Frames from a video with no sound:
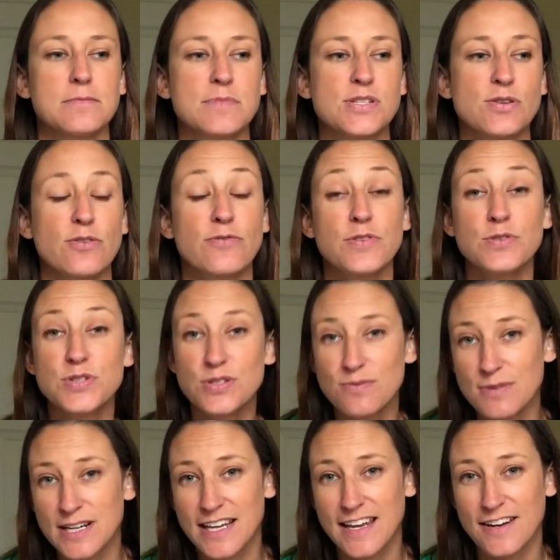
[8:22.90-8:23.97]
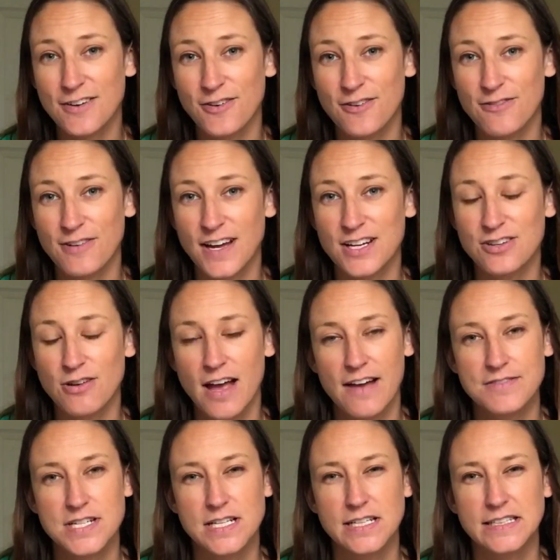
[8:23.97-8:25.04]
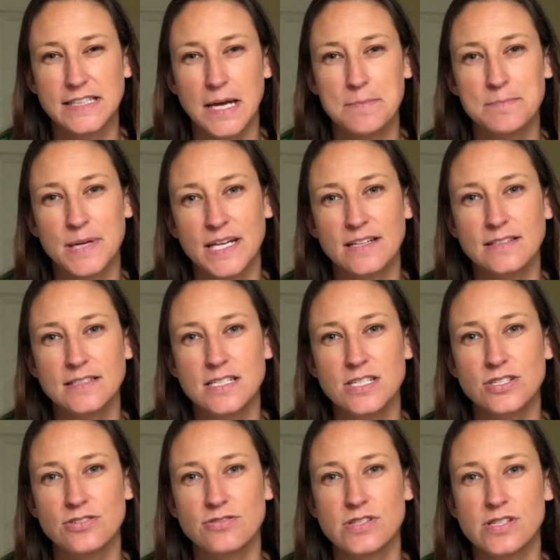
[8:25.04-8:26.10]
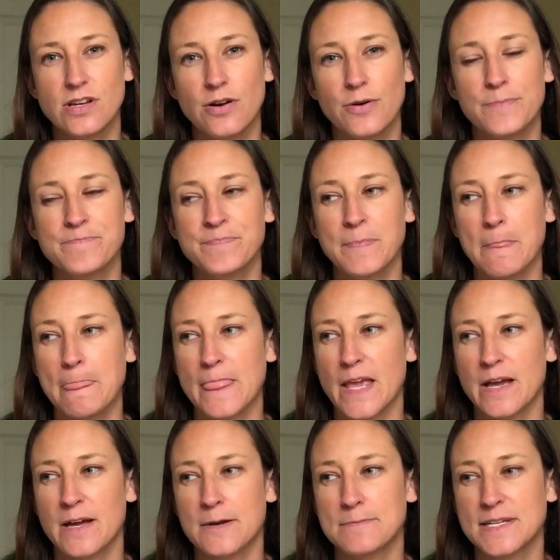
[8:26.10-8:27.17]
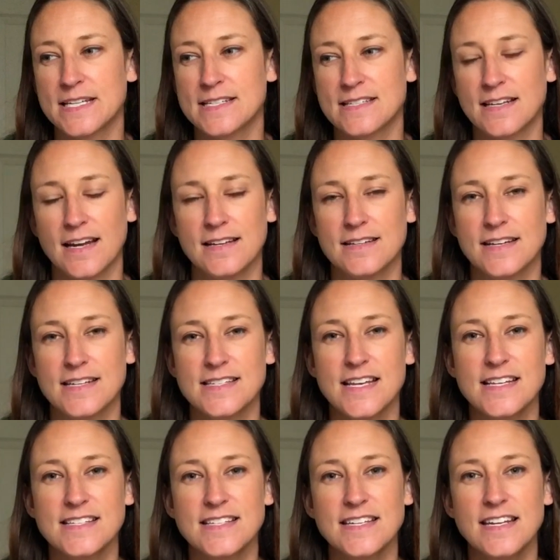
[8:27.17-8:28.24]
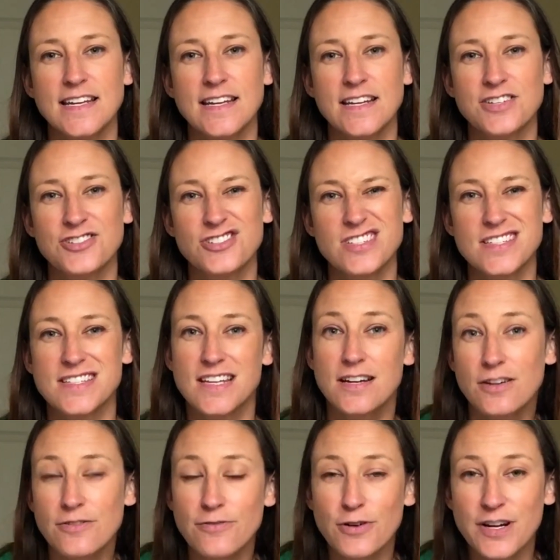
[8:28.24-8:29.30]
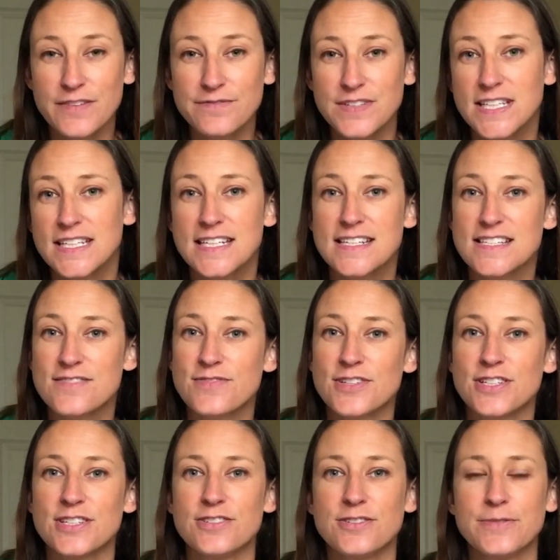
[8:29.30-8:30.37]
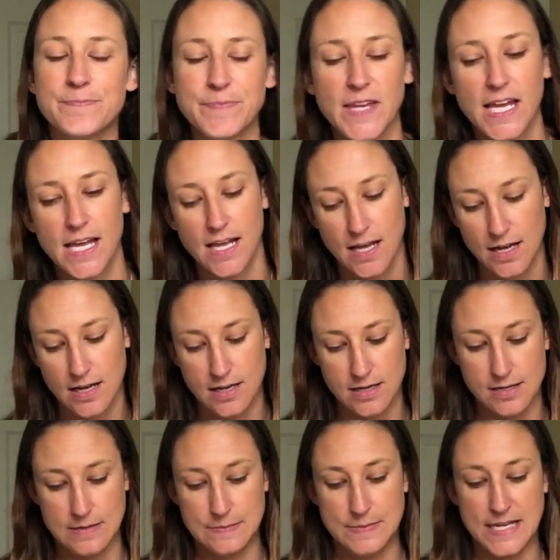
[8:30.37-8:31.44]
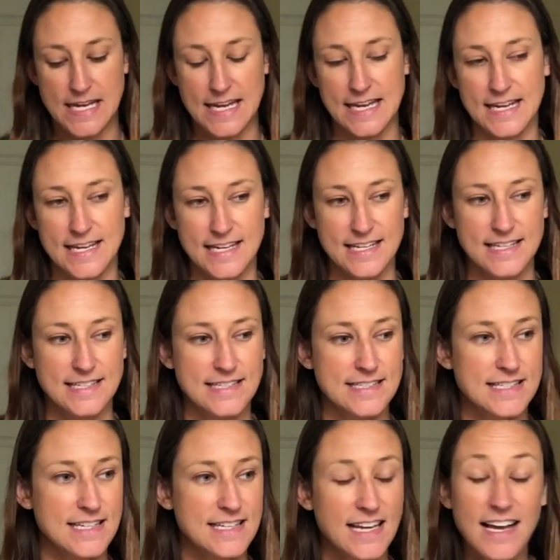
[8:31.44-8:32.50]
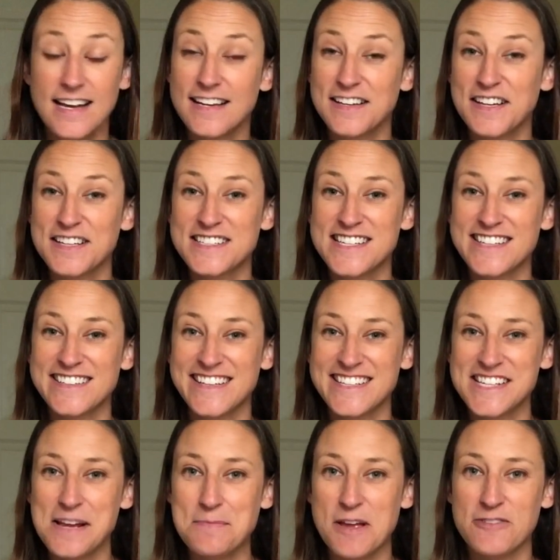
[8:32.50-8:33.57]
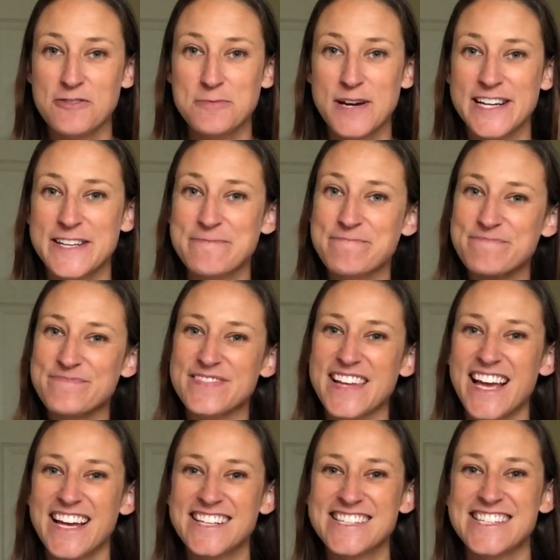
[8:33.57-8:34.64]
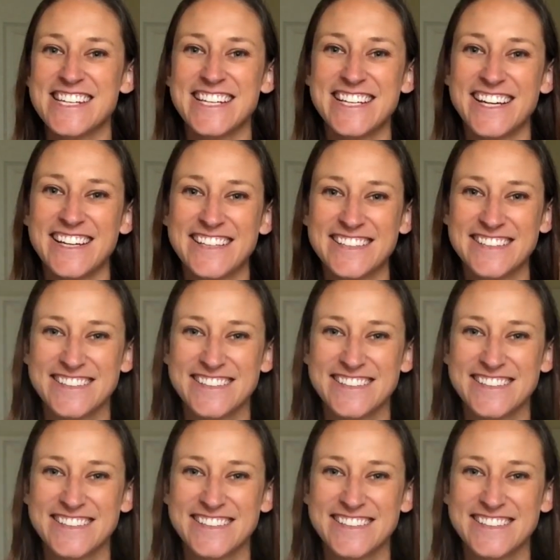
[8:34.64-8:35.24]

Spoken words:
So if you do want to get notified, you have to click that bell to do so. It's not a necessity, it's just there for convenience for you. And yeah, until next time, everybody, I'll see ya.